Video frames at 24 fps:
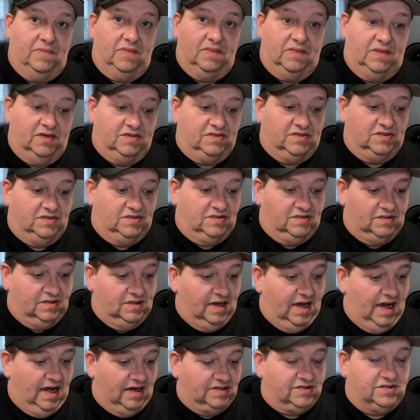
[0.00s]
This is
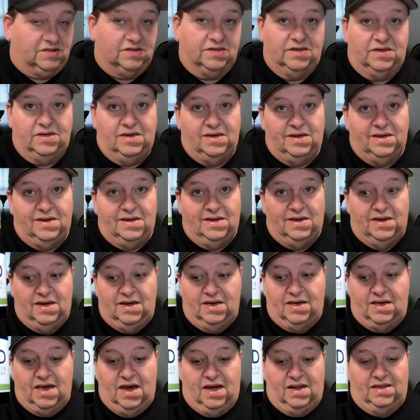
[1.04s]
actually
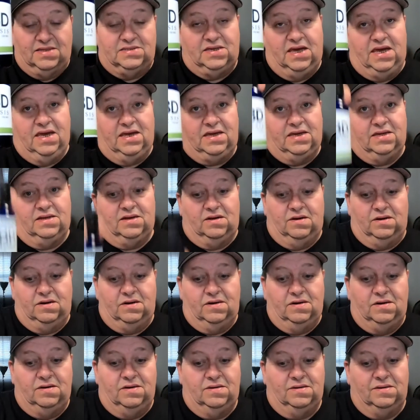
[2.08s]
kind of taken
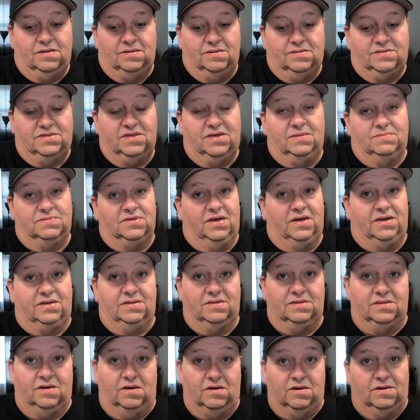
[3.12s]
our
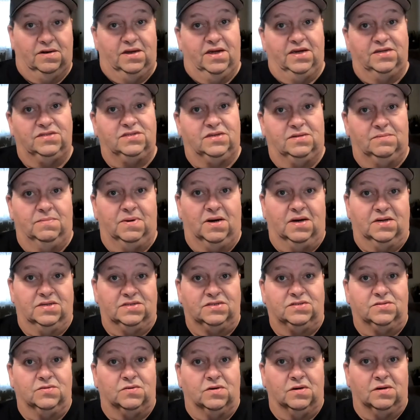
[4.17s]
nation by
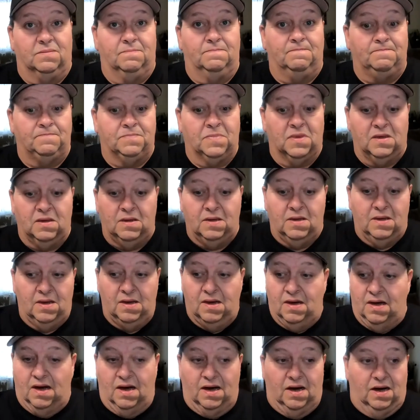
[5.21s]
storm.
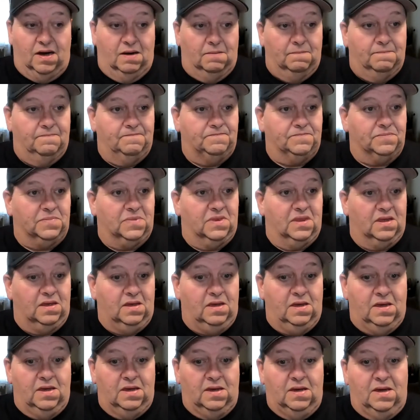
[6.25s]
Now
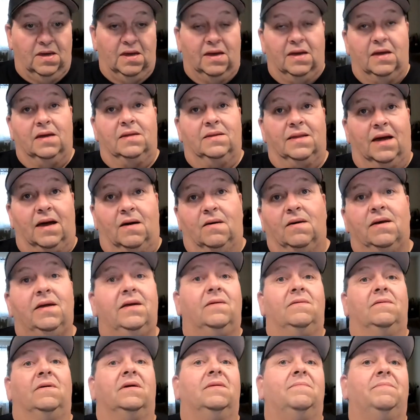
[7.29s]

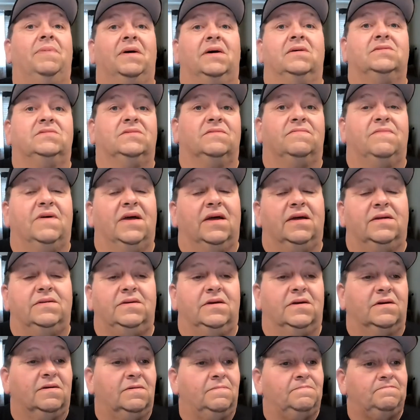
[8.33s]
here in
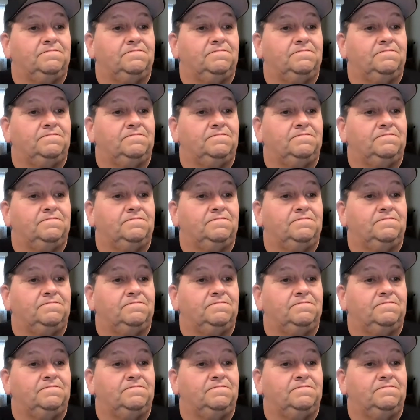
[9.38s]
Pennsylvania,